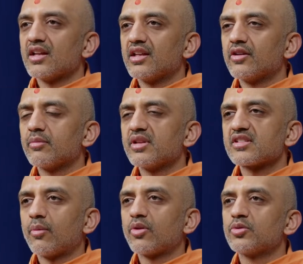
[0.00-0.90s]
here it means
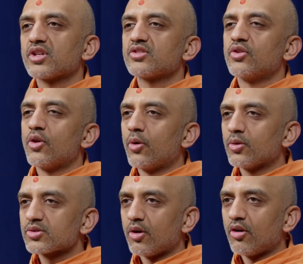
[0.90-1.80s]
someone who just
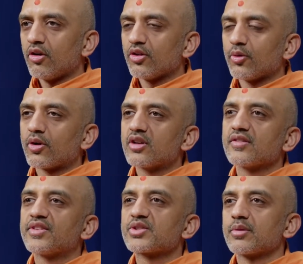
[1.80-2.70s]
knows all the words
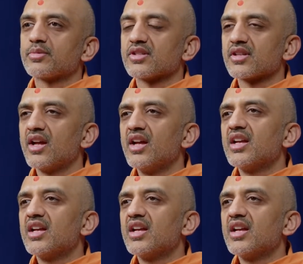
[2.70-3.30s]
of the scriptures.